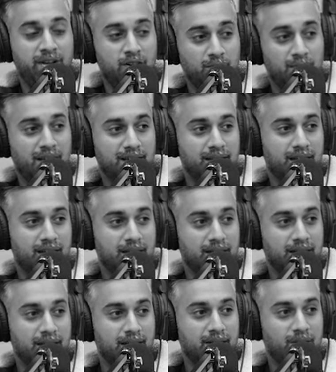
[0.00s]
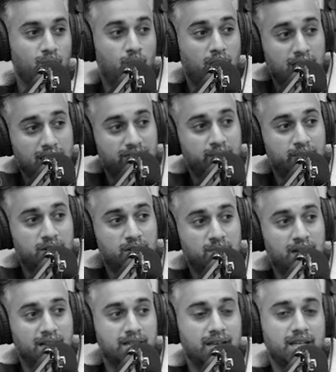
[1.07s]
become like that. Why have I
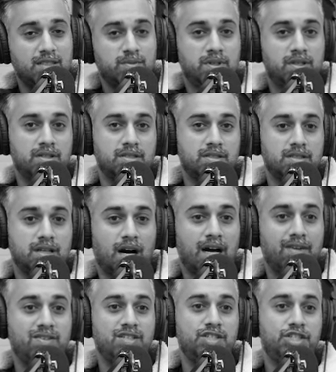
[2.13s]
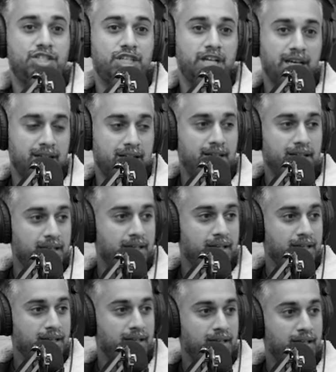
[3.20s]
become like that? It's because I haven't shared
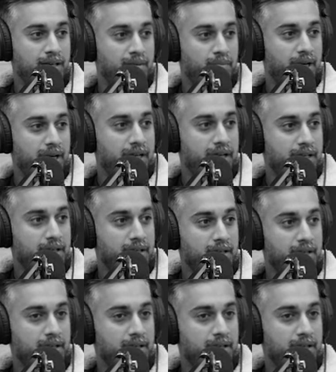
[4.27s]
what